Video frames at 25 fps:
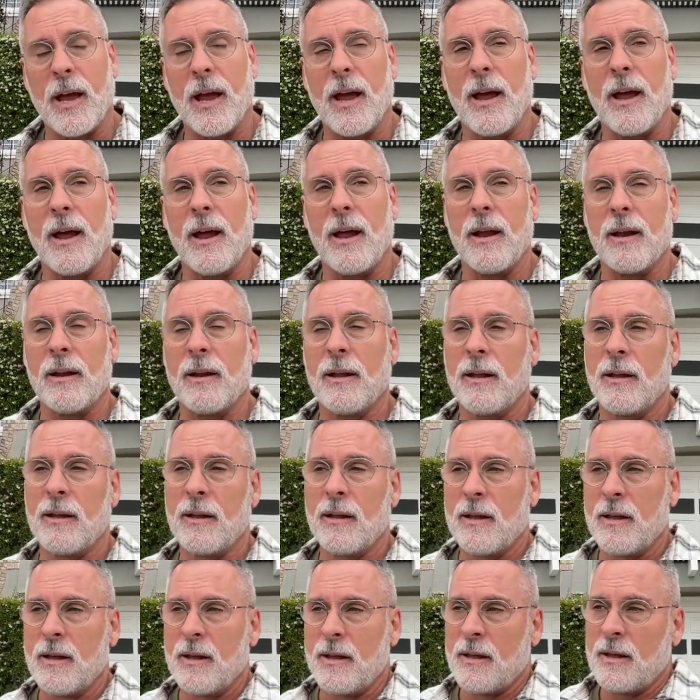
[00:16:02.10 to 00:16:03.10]
and
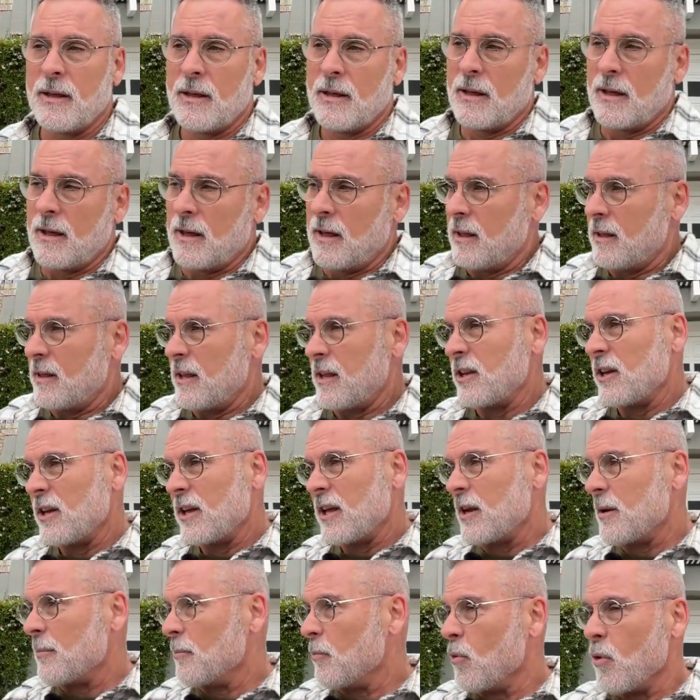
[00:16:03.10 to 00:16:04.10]
then you
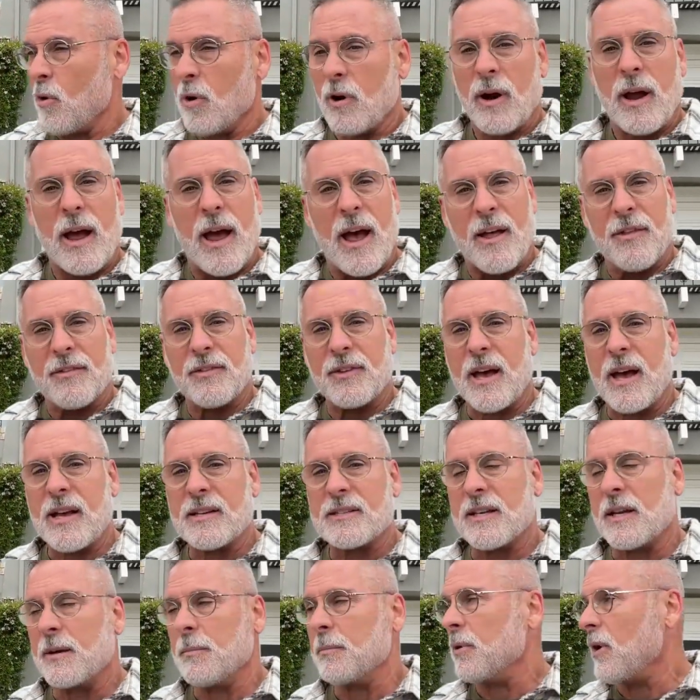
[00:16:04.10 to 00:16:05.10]
can get it more at the
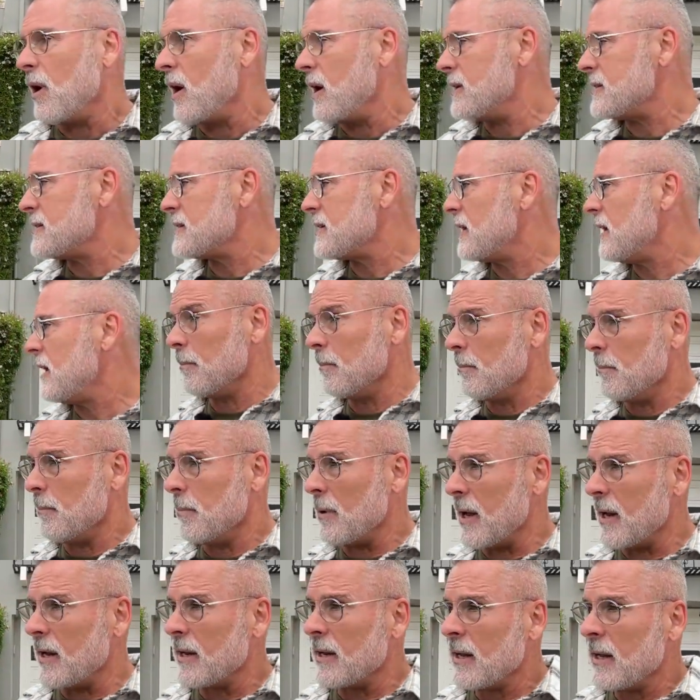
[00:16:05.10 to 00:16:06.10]
asking price.
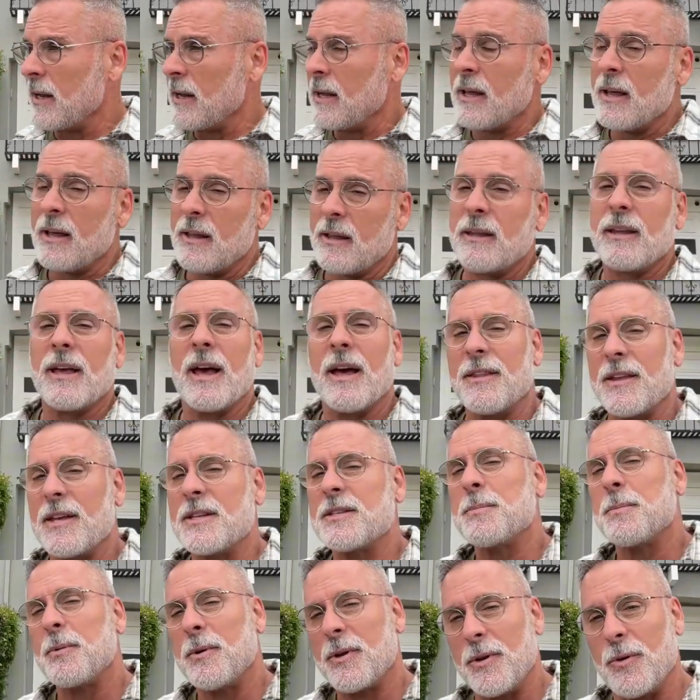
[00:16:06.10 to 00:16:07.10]
But yeah,
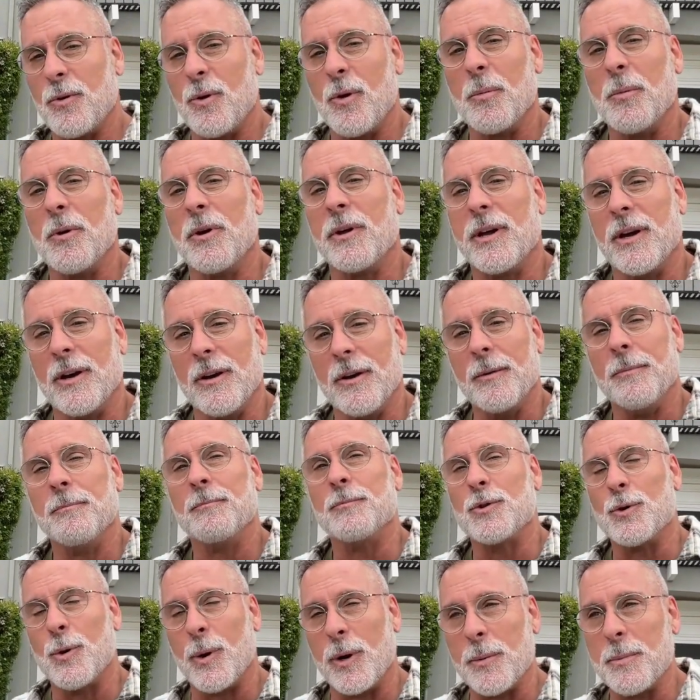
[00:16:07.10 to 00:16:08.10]
that's pretty normal here.
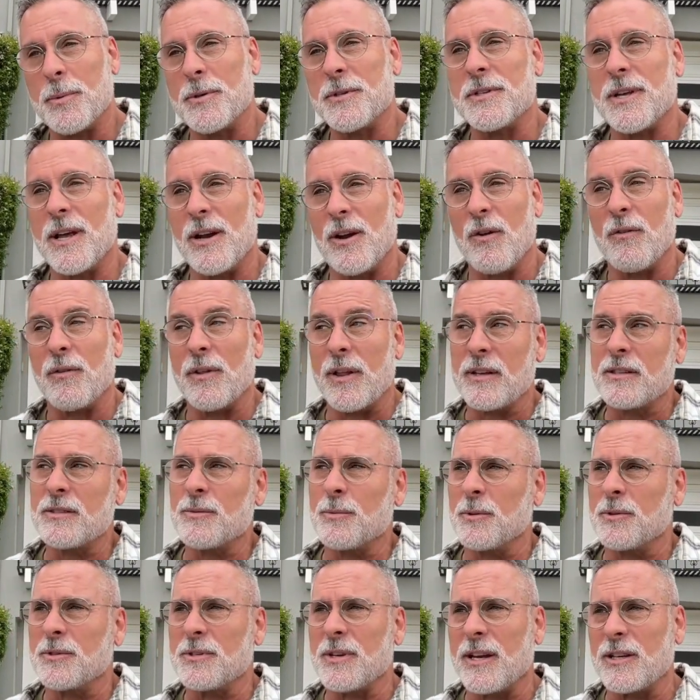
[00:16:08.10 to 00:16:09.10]
20% over.
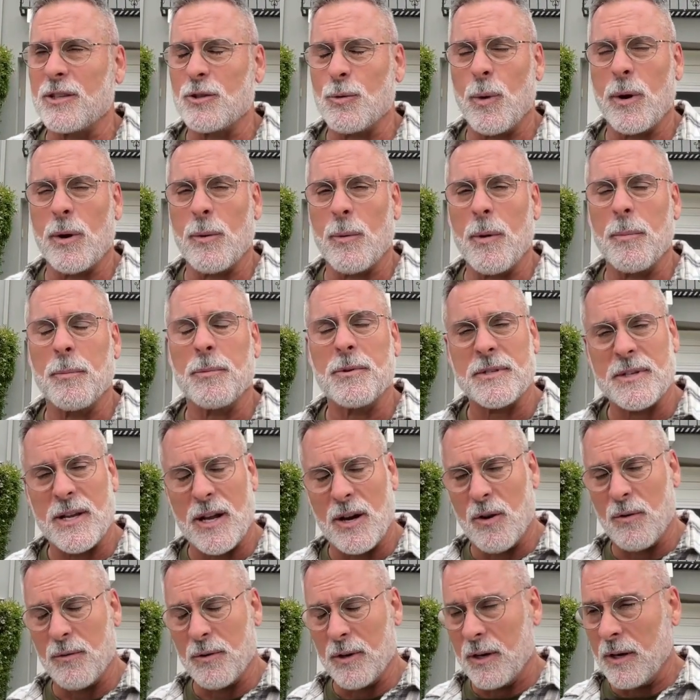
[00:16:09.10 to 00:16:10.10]
This one was like
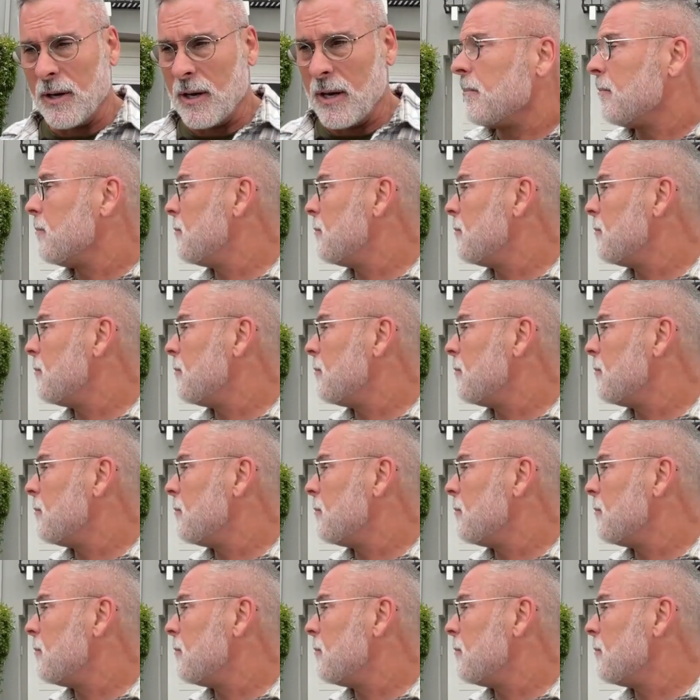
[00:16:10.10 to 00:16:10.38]
21% over.